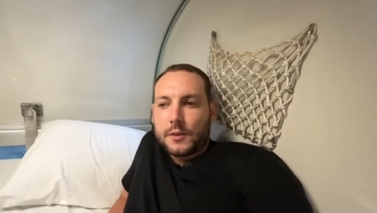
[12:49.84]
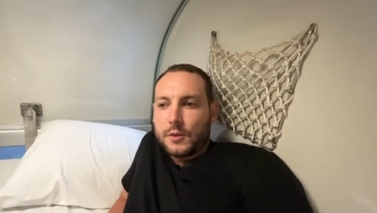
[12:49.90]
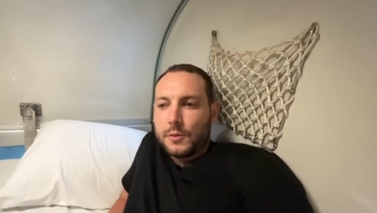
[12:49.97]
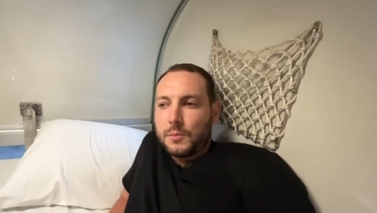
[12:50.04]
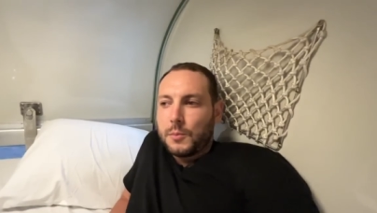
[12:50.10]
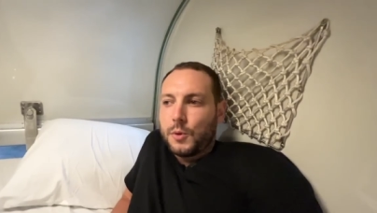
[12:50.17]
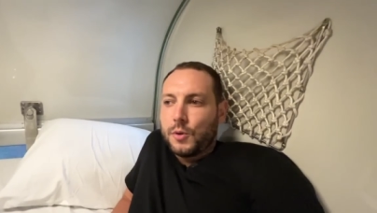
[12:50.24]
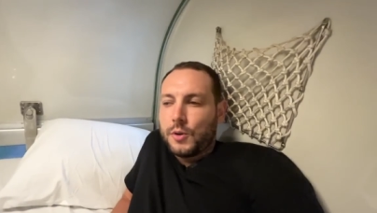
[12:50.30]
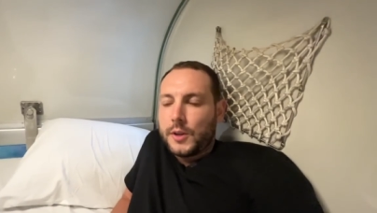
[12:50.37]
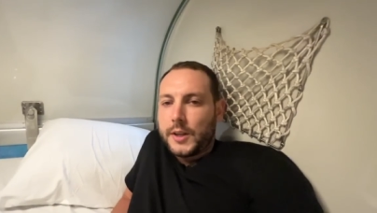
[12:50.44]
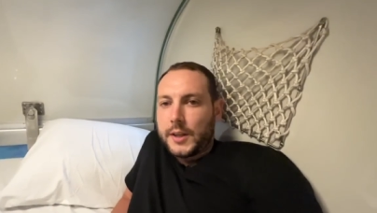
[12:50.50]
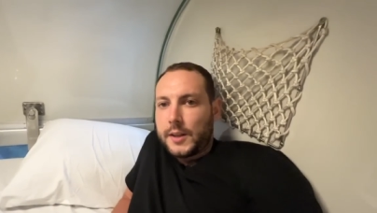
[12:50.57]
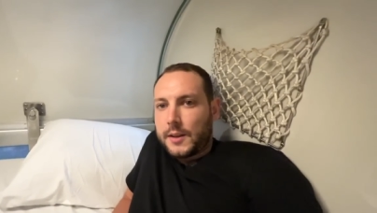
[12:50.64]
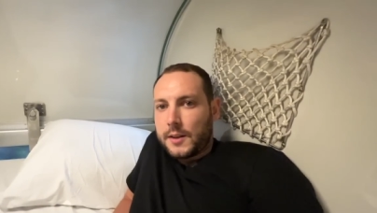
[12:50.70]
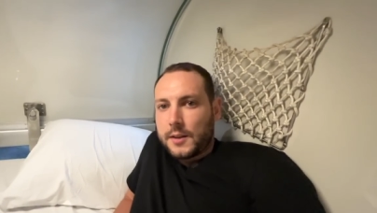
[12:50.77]
good
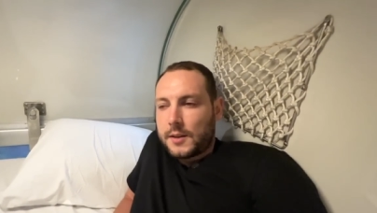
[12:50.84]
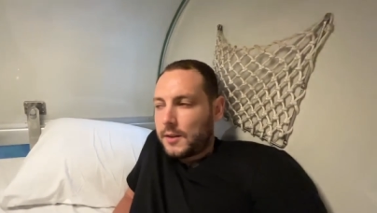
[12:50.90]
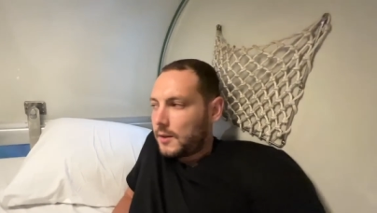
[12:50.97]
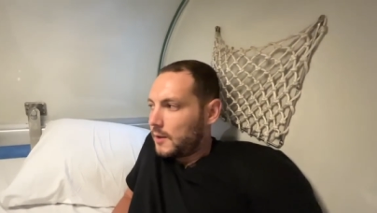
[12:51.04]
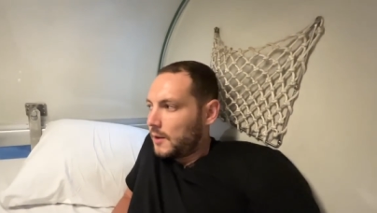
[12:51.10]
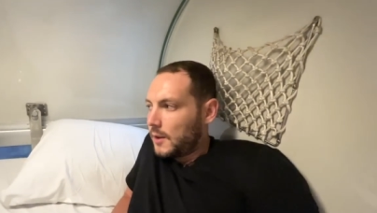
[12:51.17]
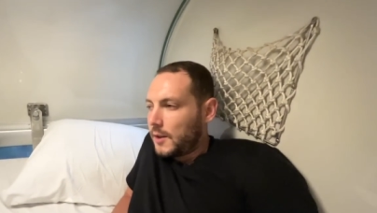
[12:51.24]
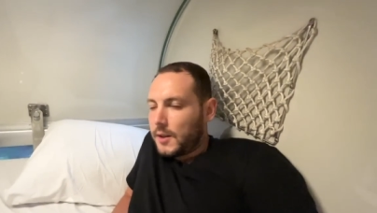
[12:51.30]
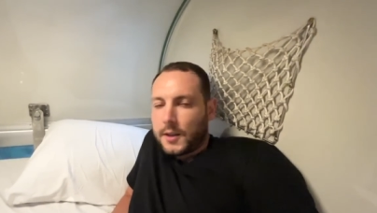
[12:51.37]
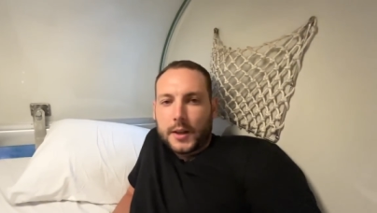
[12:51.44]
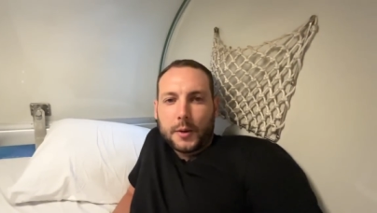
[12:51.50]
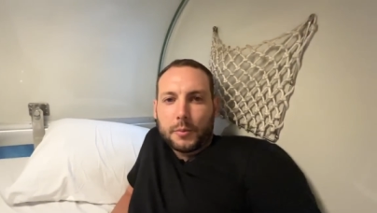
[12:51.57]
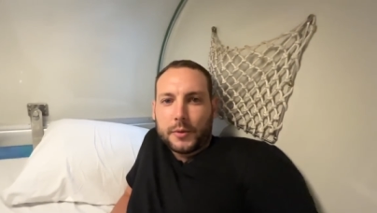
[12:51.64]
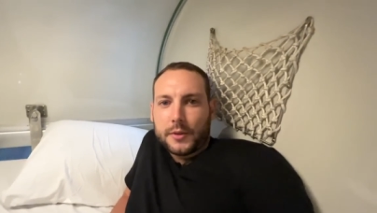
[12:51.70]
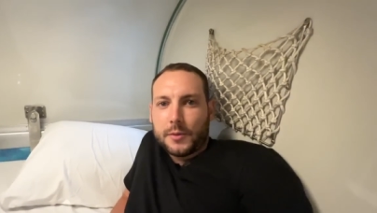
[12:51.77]
morning.
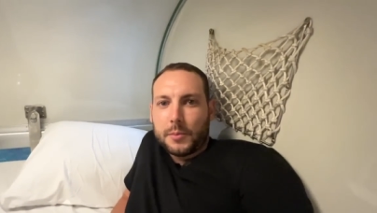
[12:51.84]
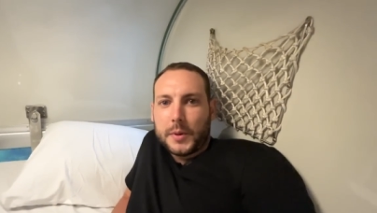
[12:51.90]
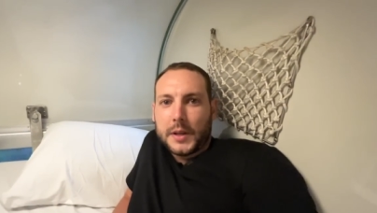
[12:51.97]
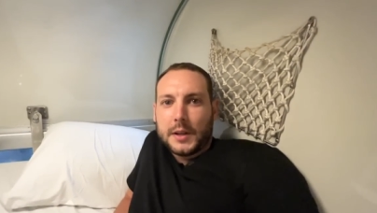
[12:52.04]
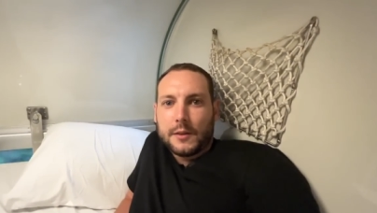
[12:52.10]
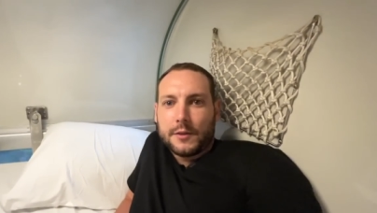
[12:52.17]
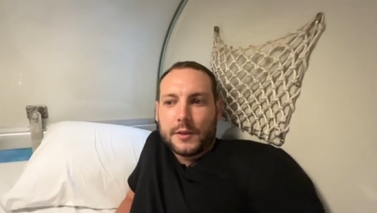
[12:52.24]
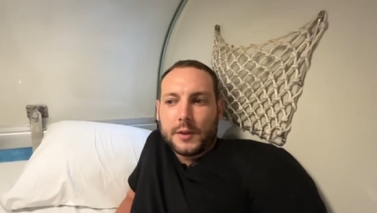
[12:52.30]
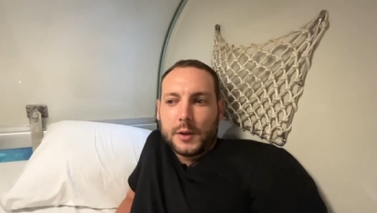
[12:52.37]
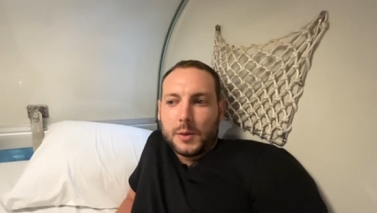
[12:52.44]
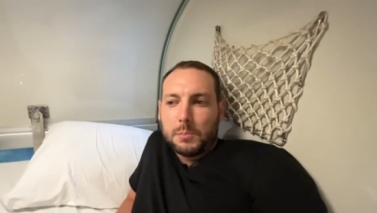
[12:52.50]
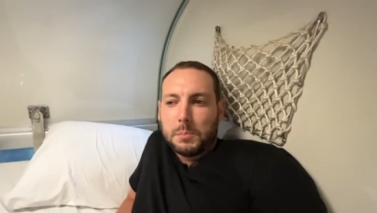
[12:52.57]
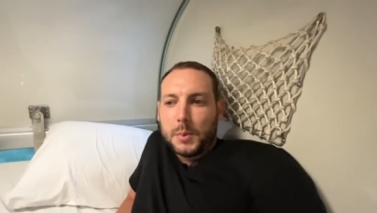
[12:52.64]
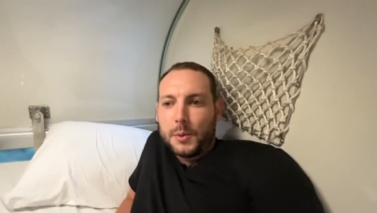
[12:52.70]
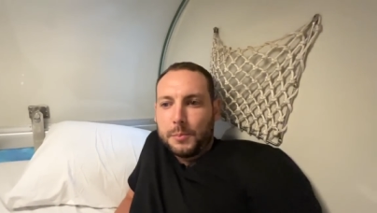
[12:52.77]
It was a bit of a
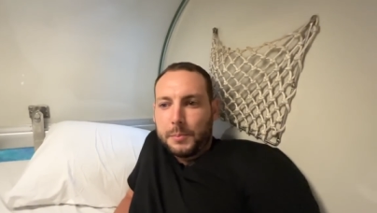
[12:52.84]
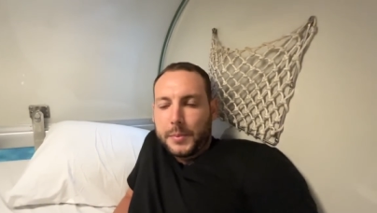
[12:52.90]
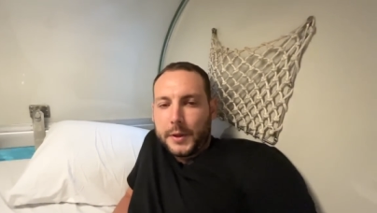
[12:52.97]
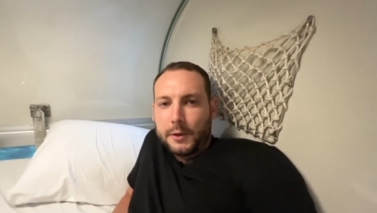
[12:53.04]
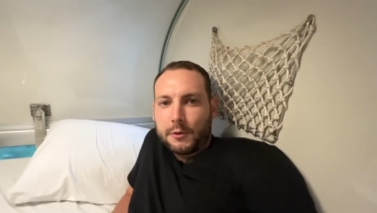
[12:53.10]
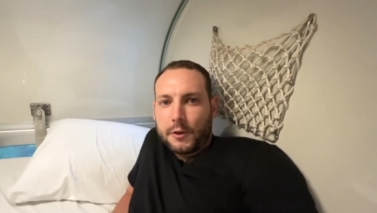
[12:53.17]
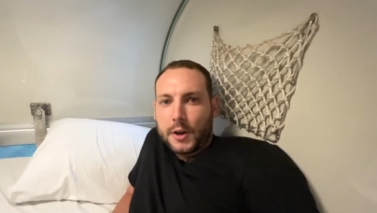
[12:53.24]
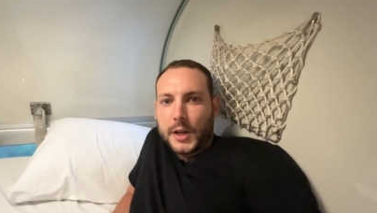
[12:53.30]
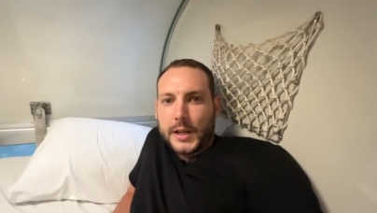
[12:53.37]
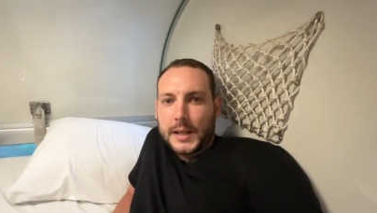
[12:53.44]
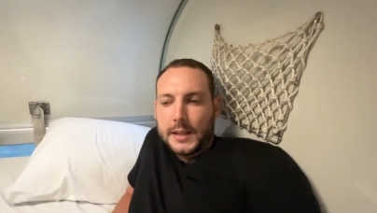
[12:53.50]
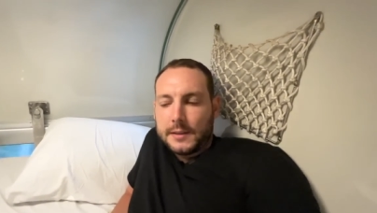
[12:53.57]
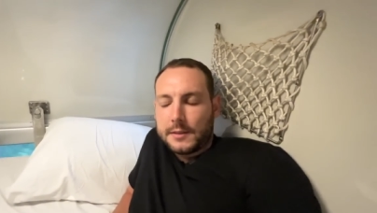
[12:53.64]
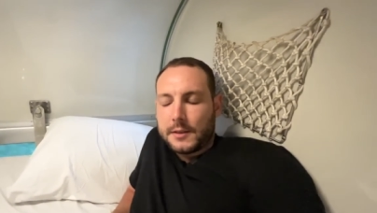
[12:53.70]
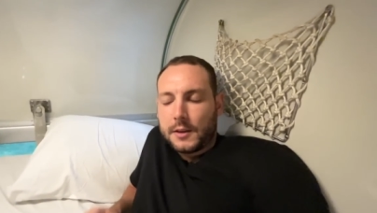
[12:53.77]
bumpy ride
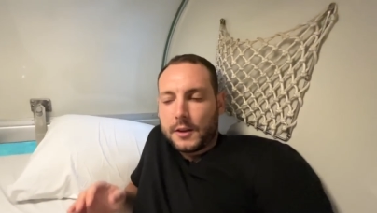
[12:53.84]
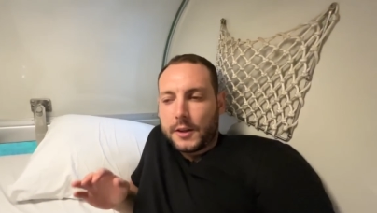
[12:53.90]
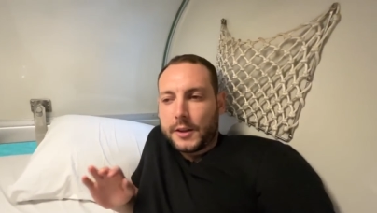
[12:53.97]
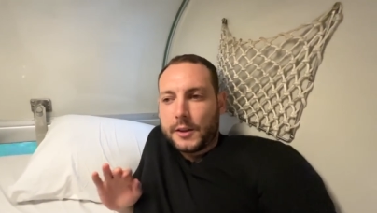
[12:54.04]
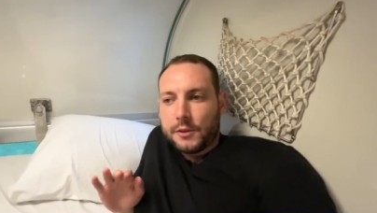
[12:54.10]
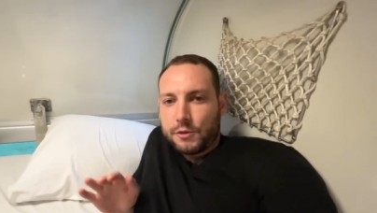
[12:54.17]
last night.